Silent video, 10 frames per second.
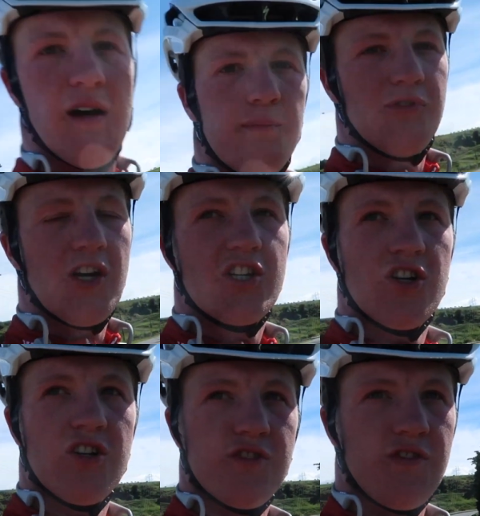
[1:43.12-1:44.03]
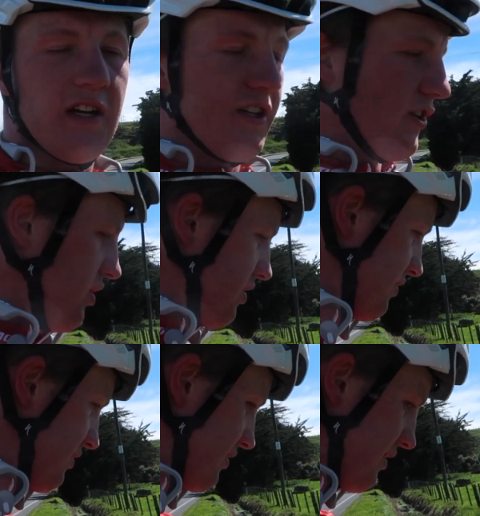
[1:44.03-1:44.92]
I'm pretty sure it's fucking
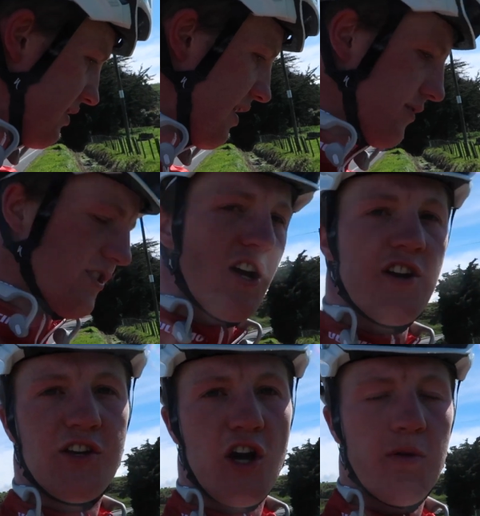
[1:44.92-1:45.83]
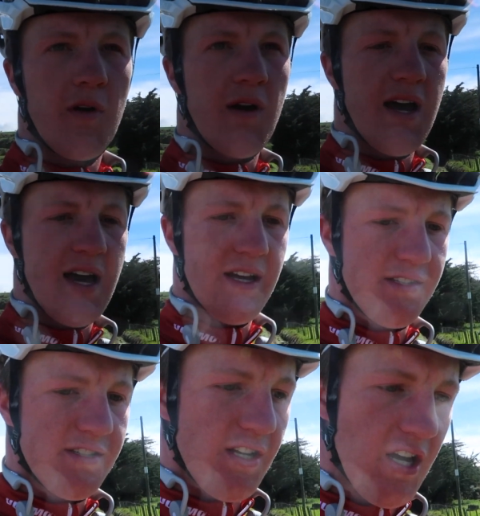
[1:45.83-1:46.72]
gone. And that was the only GoPro I
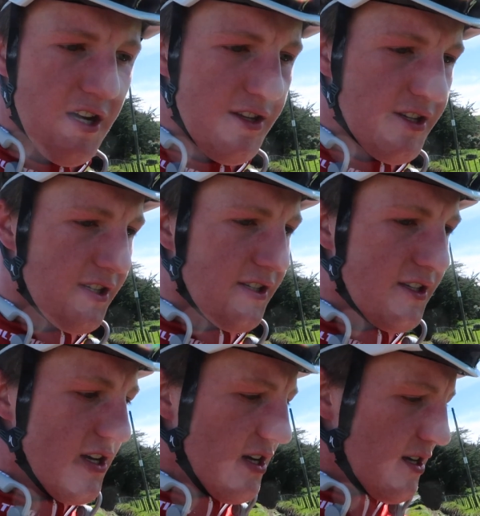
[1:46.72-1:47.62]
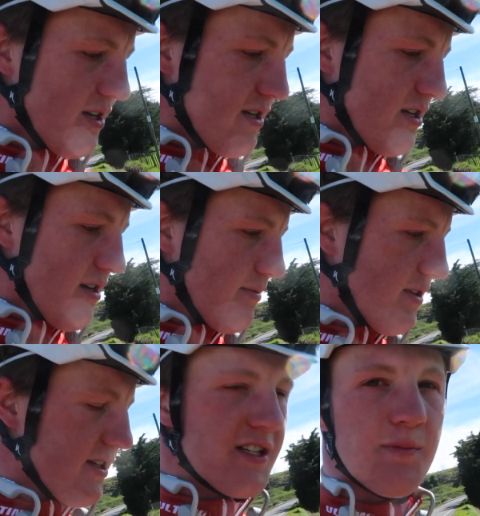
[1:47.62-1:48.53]
had. So this
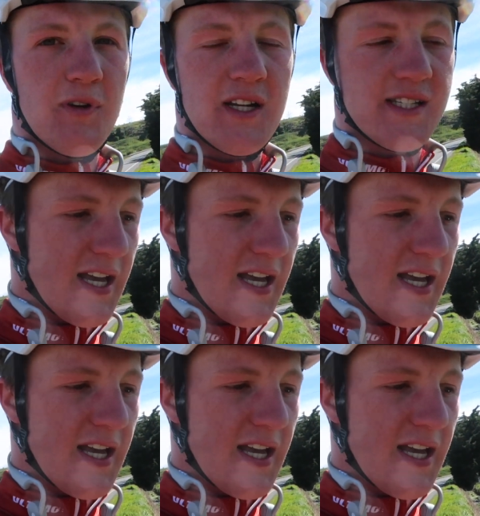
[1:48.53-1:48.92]
is a pretty